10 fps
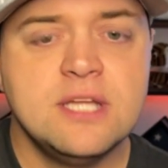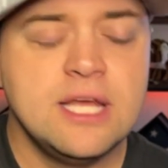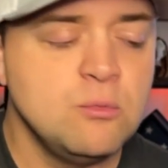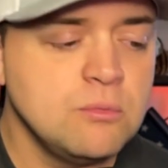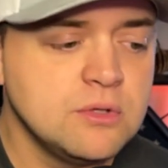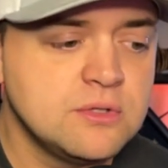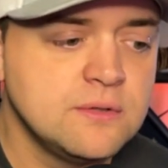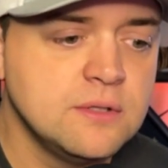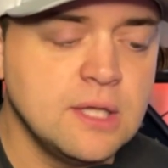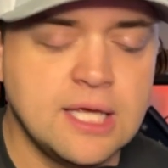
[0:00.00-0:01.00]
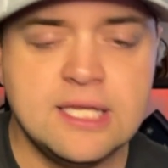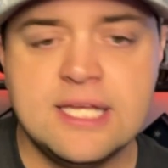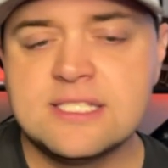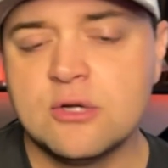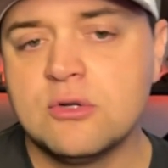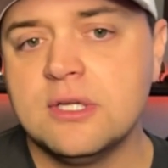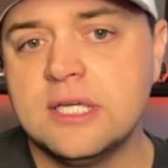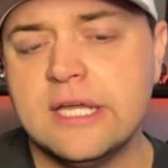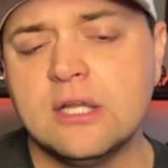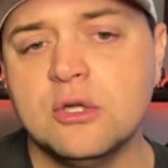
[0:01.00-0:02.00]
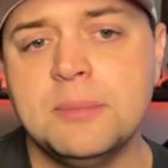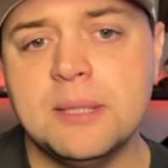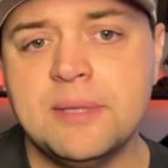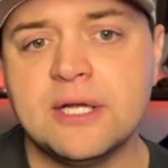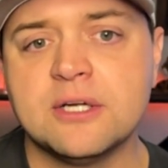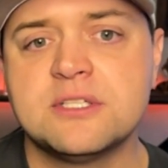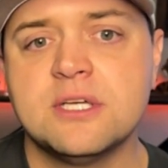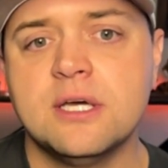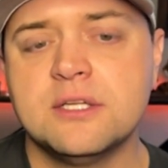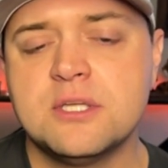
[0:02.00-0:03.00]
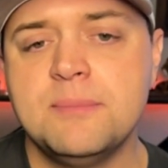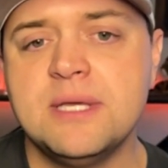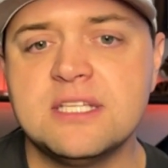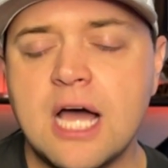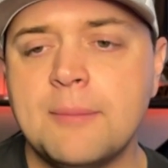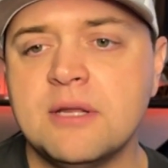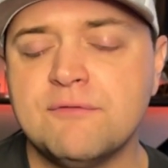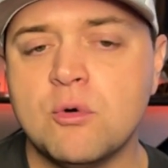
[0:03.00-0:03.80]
He needs to get a little bit bigger to be a dominant